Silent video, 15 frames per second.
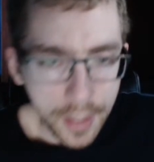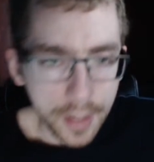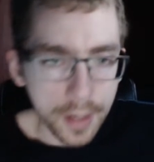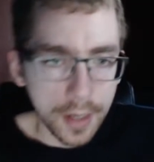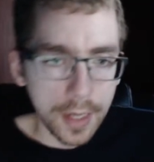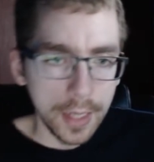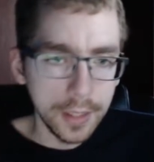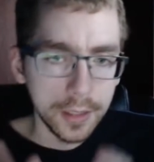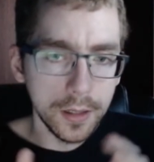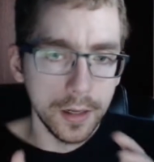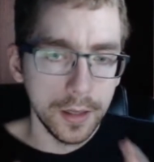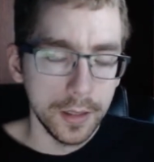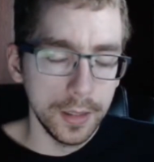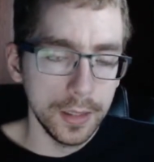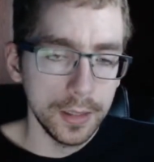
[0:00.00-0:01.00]
I
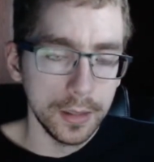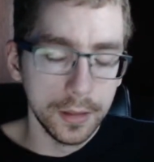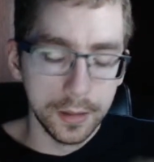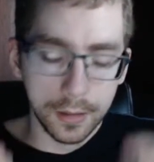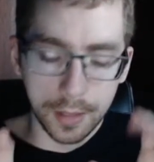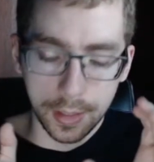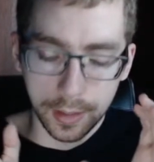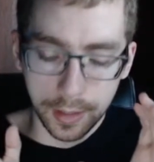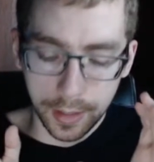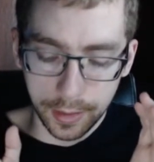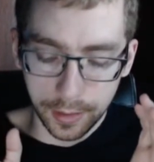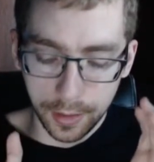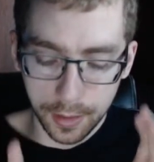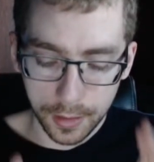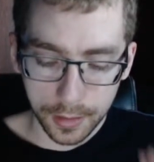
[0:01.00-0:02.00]
call
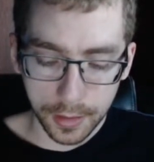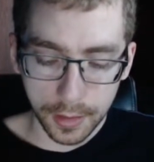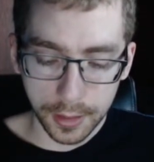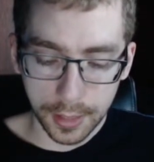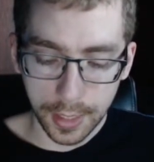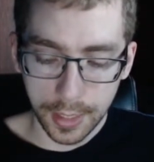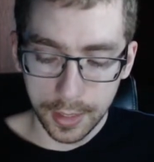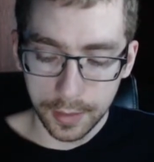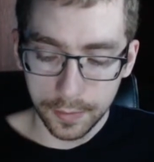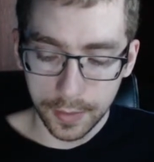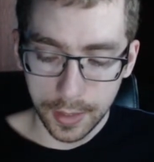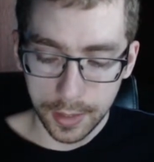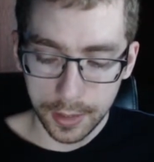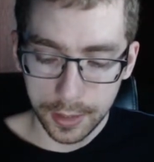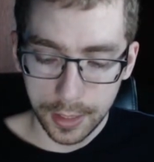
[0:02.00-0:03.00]
this kind of
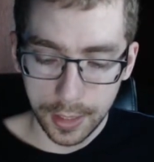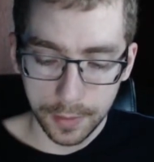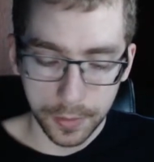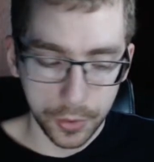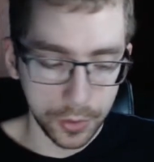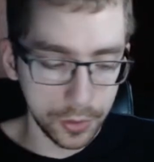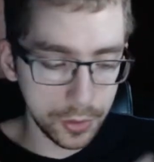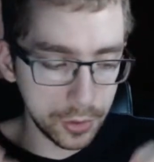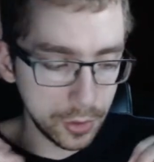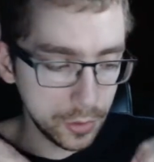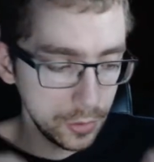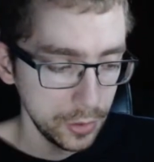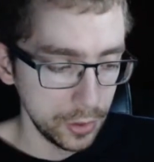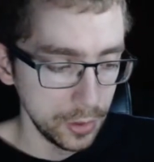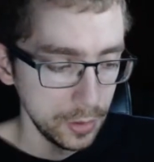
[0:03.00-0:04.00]
concept
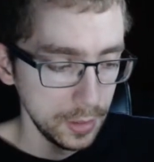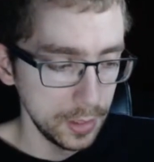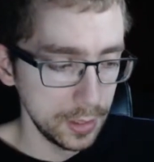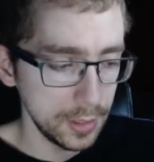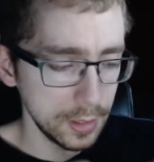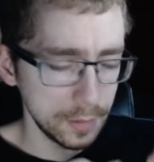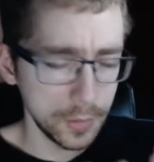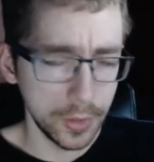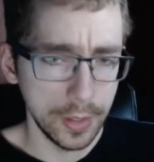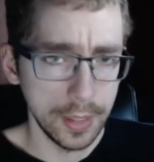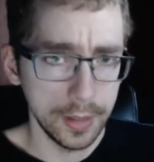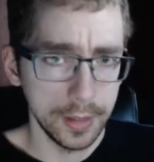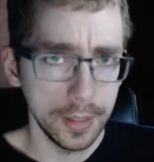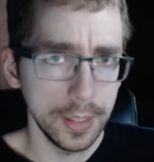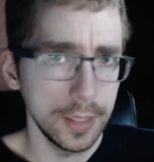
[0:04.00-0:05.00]
socialistic
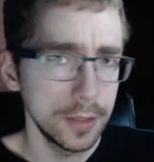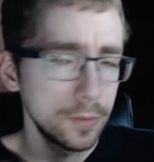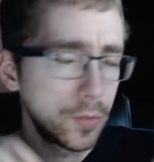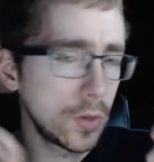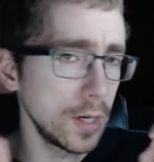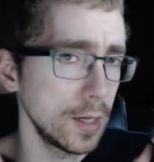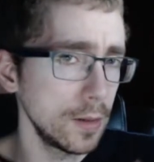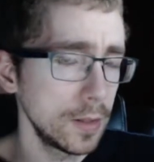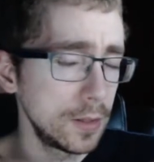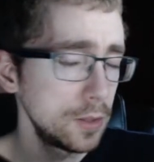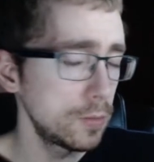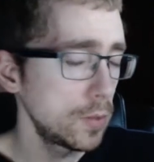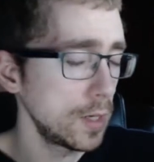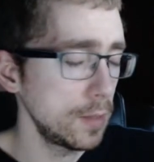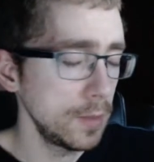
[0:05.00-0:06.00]
morality. There's
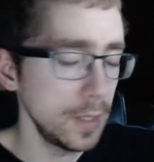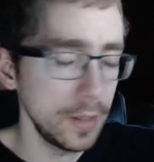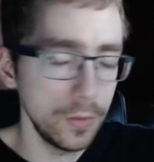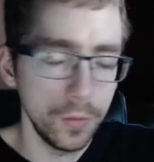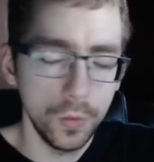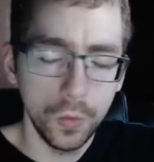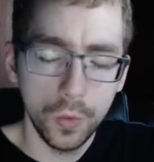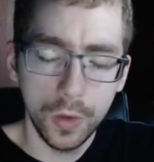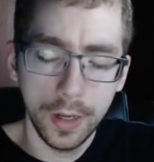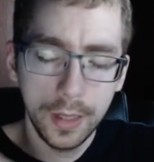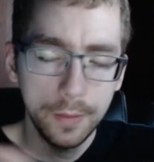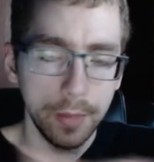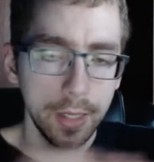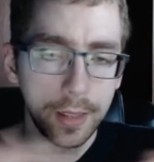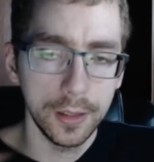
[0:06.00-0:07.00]
probably a way
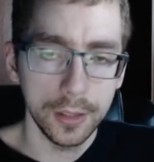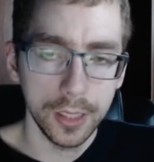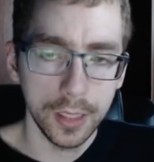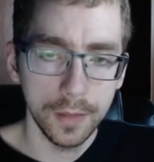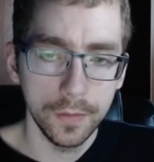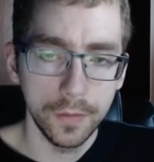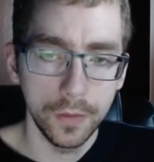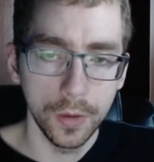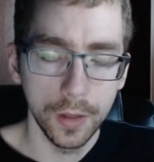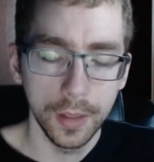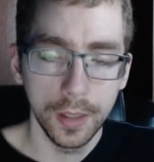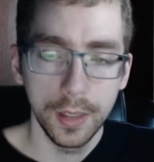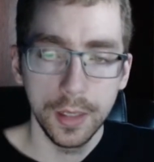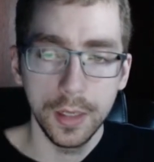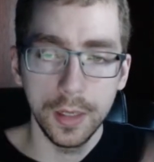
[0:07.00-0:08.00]
better term for it,
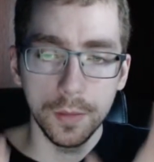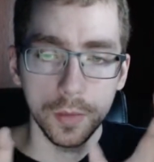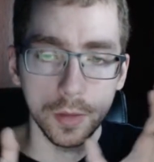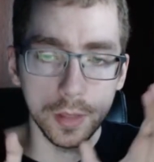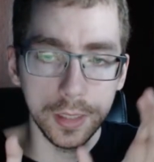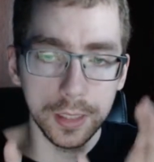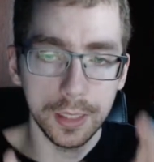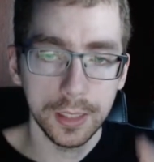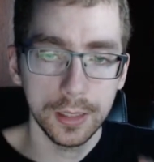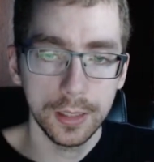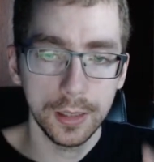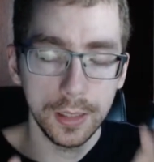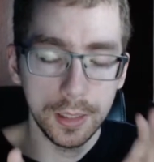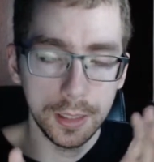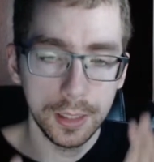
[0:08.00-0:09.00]
but this is
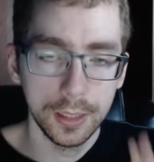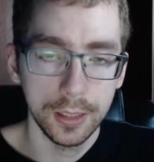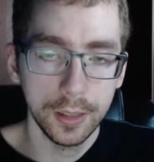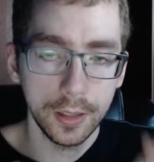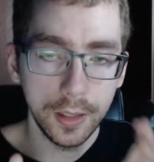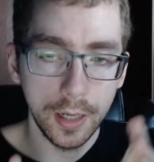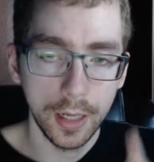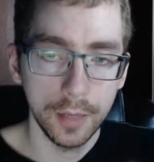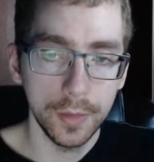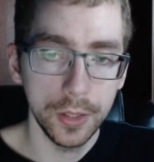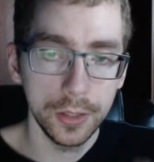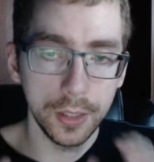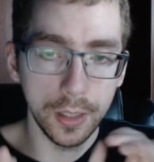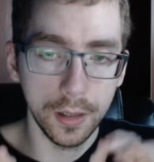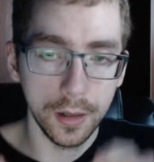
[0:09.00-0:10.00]
the garbage
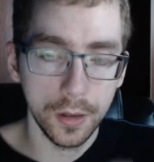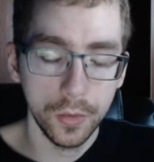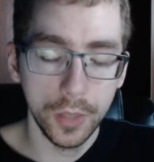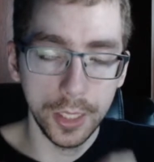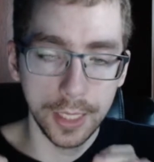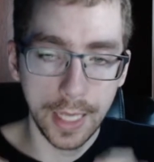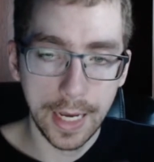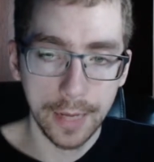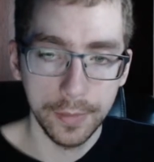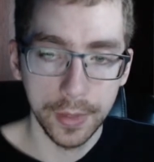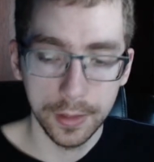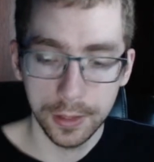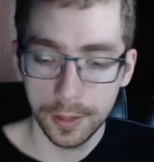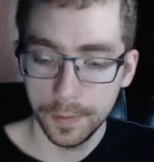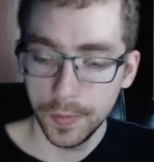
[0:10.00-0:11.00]
that always
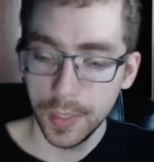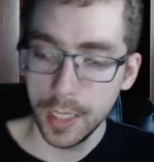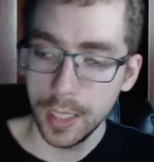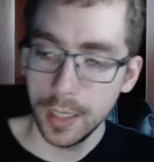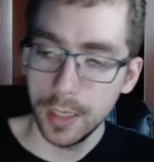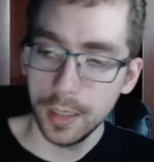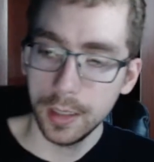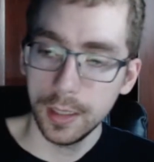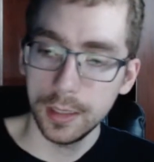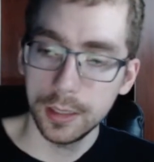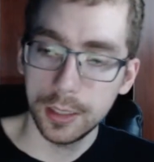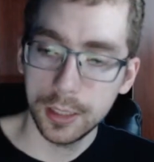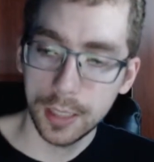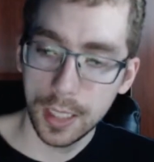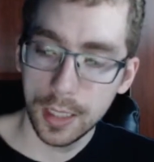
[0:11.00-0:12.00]
happens.
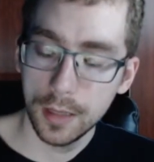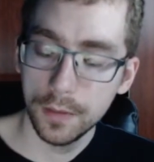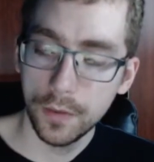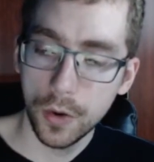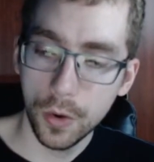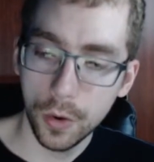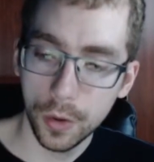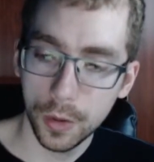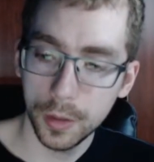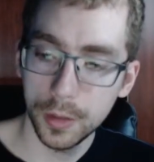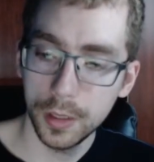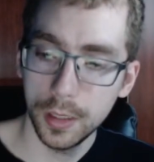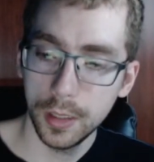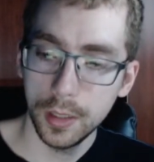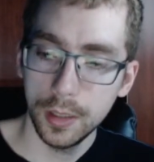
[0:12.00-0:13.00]
Instead of hold
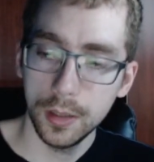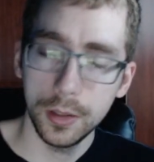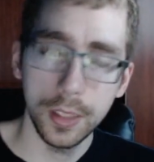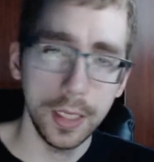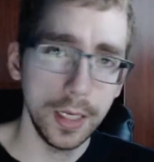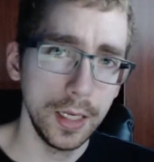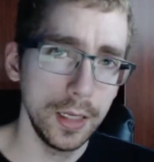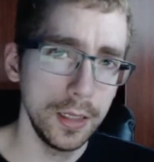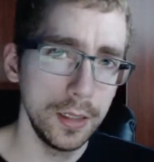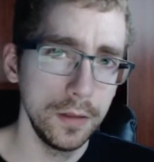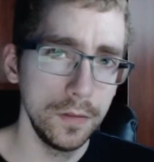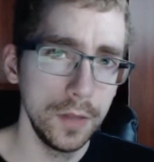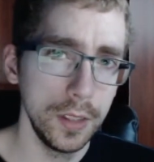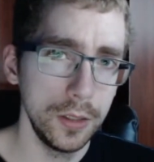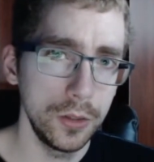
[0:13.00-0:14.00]
the
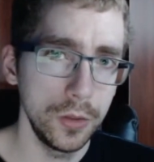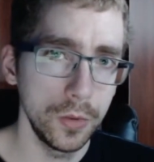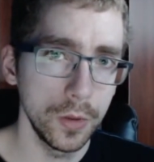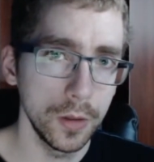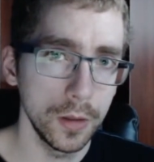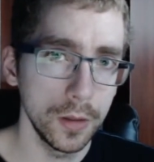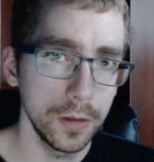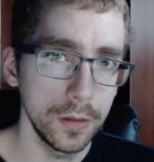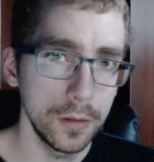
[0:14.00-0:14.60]
individual,